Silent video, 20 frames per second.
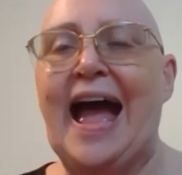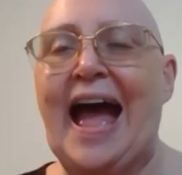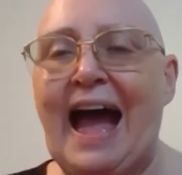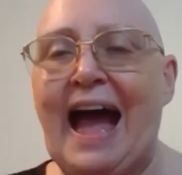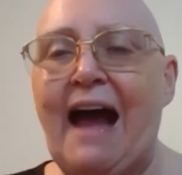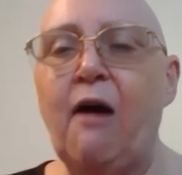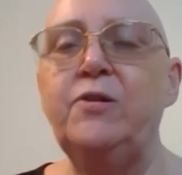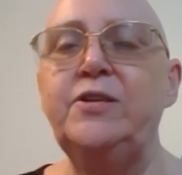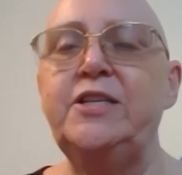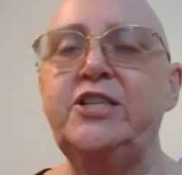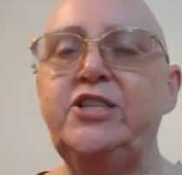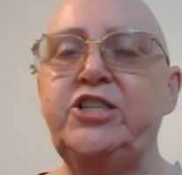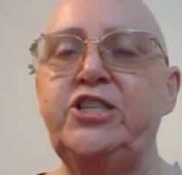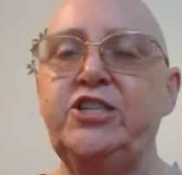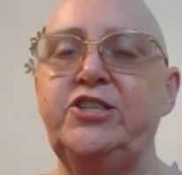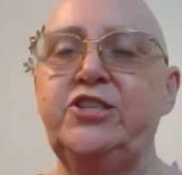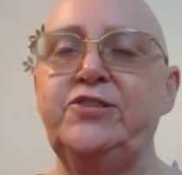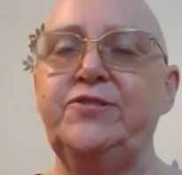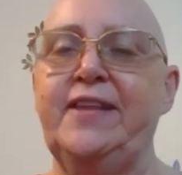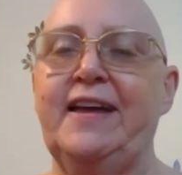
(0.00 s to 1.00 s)
How did
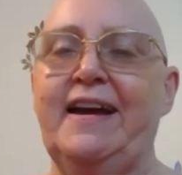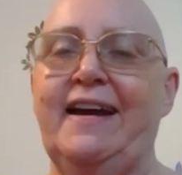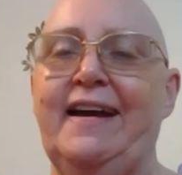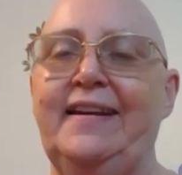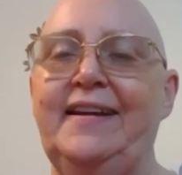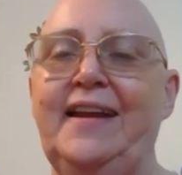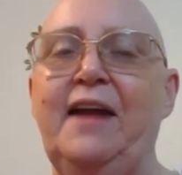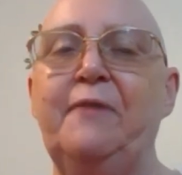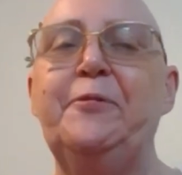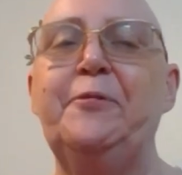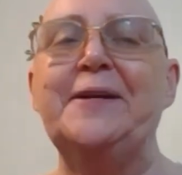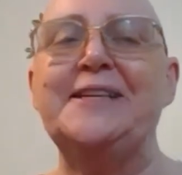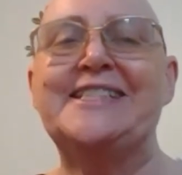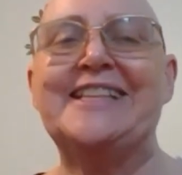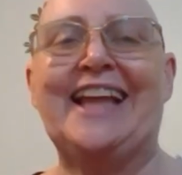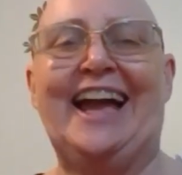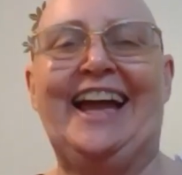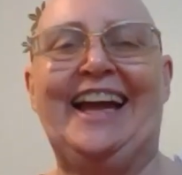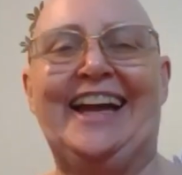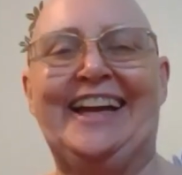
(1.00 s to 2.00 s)
she do that? It
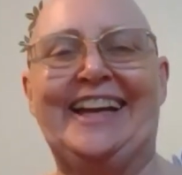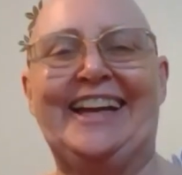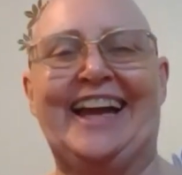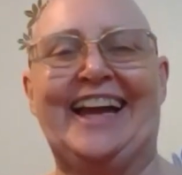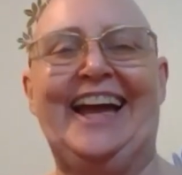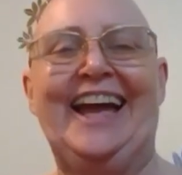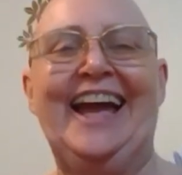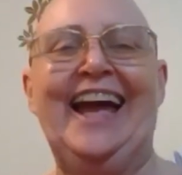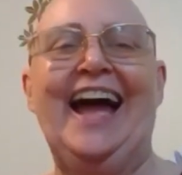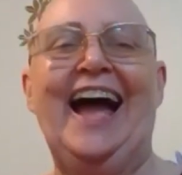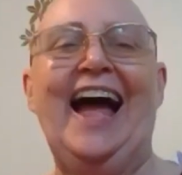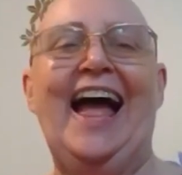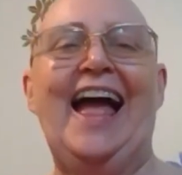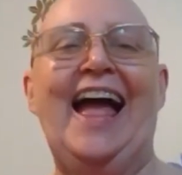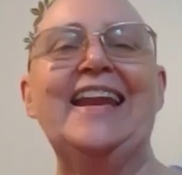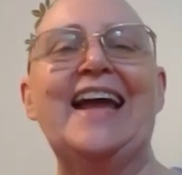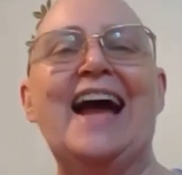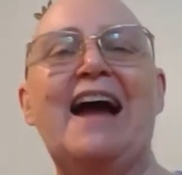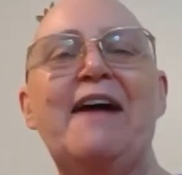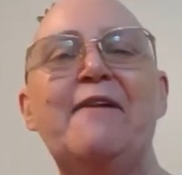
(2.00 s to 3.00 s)
was like,
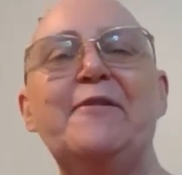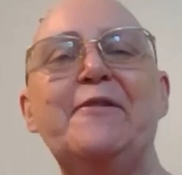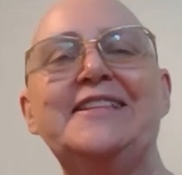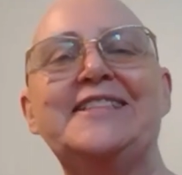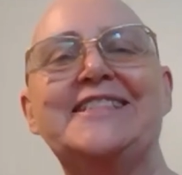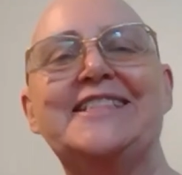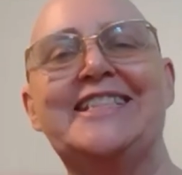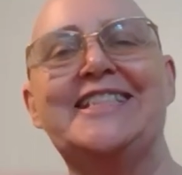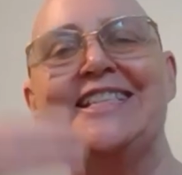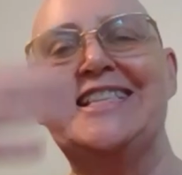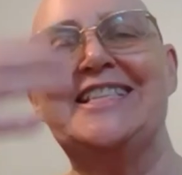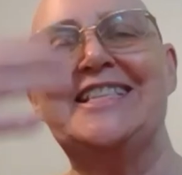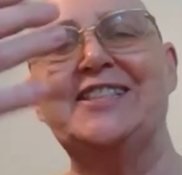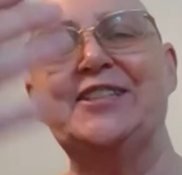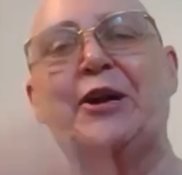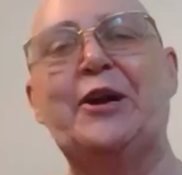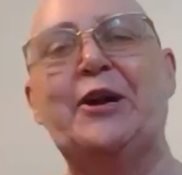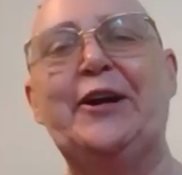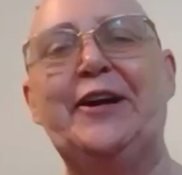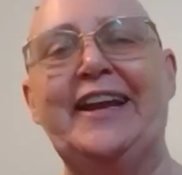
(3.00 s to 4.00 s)
and I was just
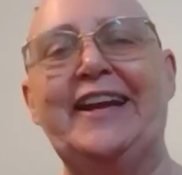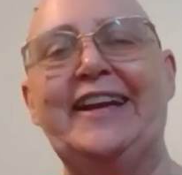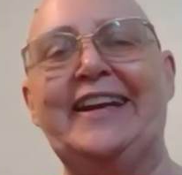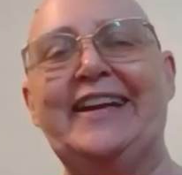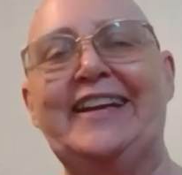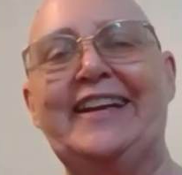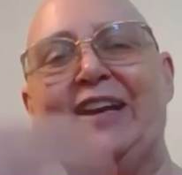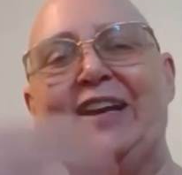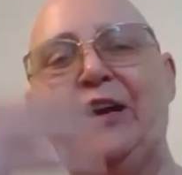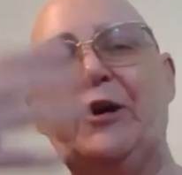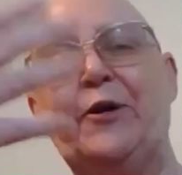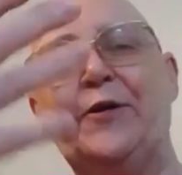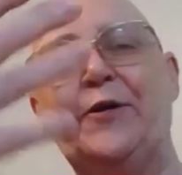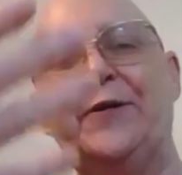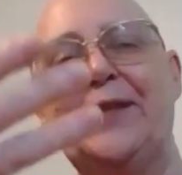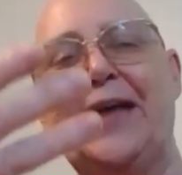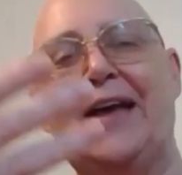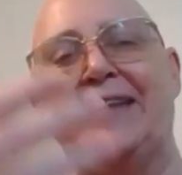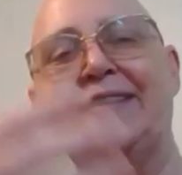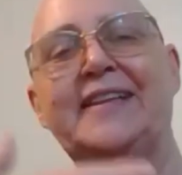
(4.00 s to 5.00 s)
learning, you
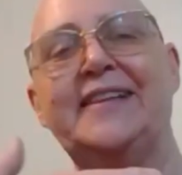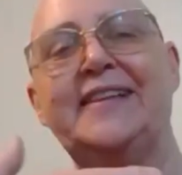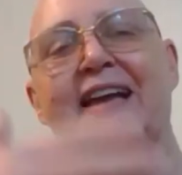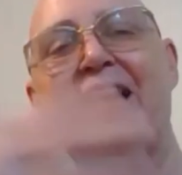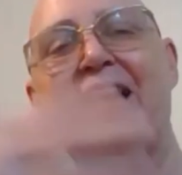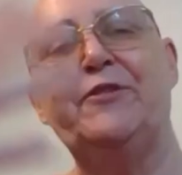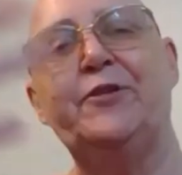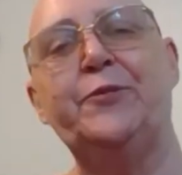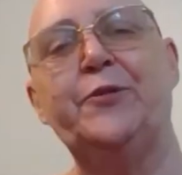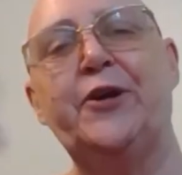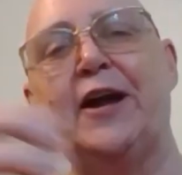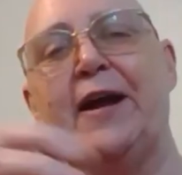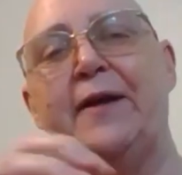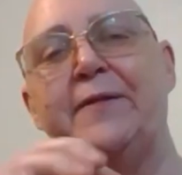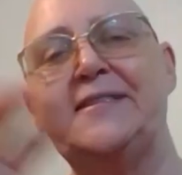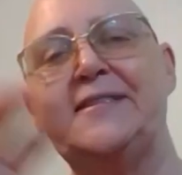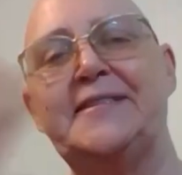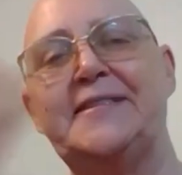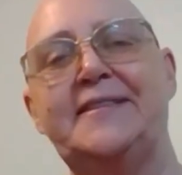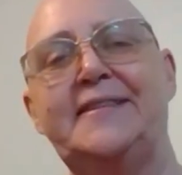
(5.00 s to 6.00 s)
know, at the level where I
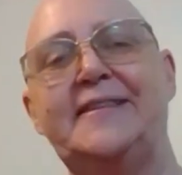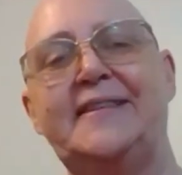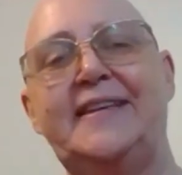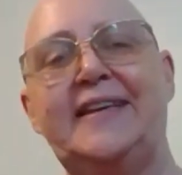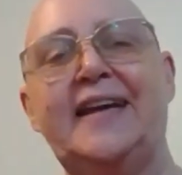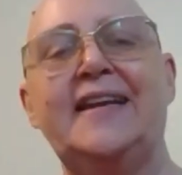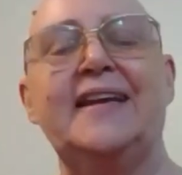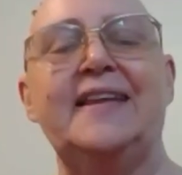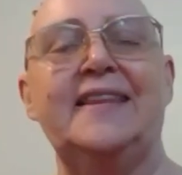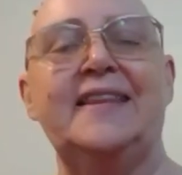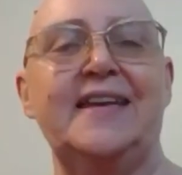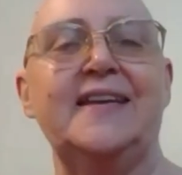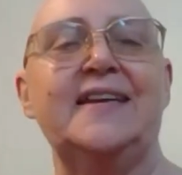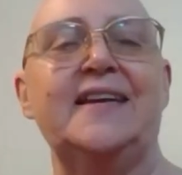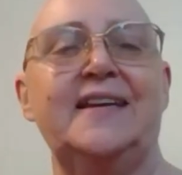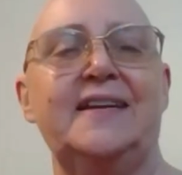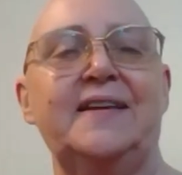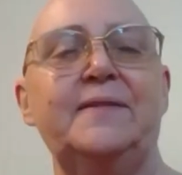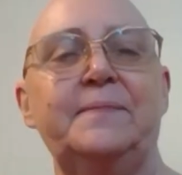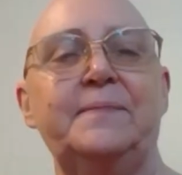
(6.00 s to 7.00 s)
was getting,
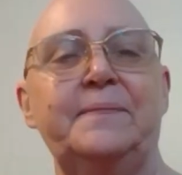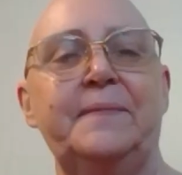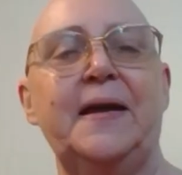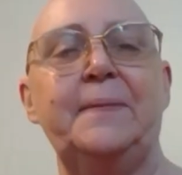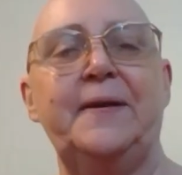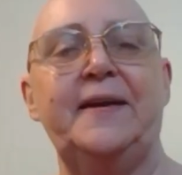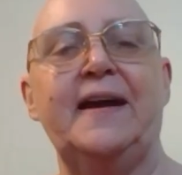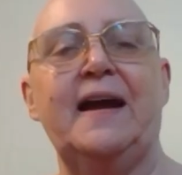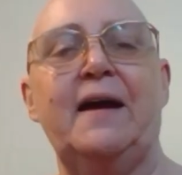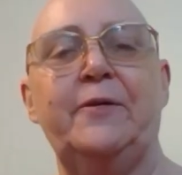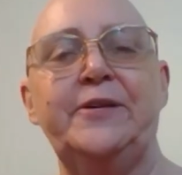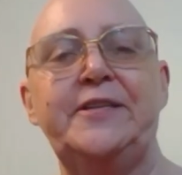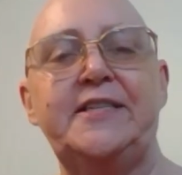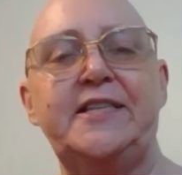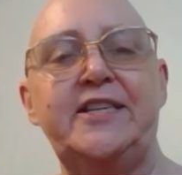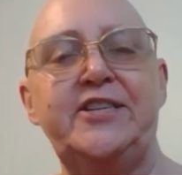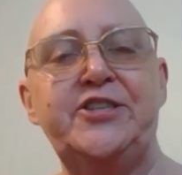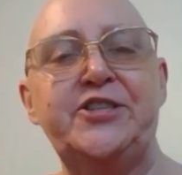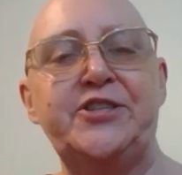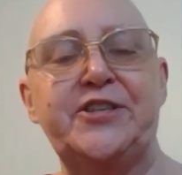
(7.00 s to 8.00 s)
thinking maybe I would
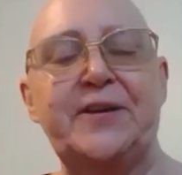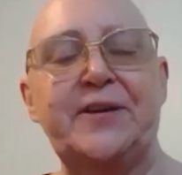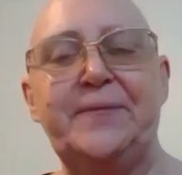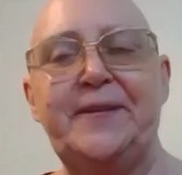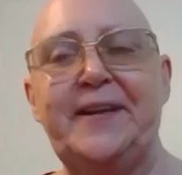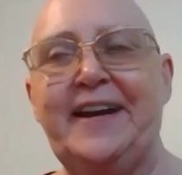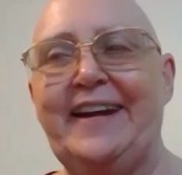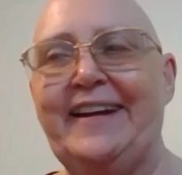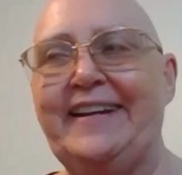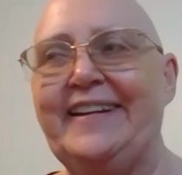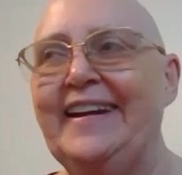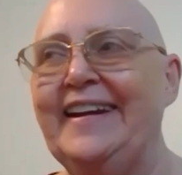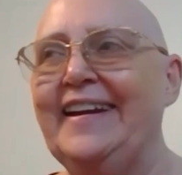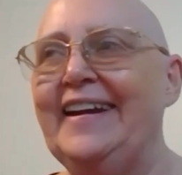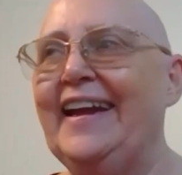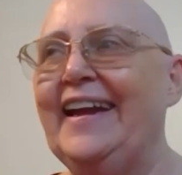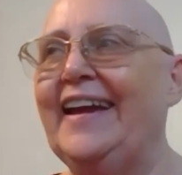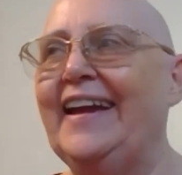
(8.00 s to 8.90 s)
teach someday.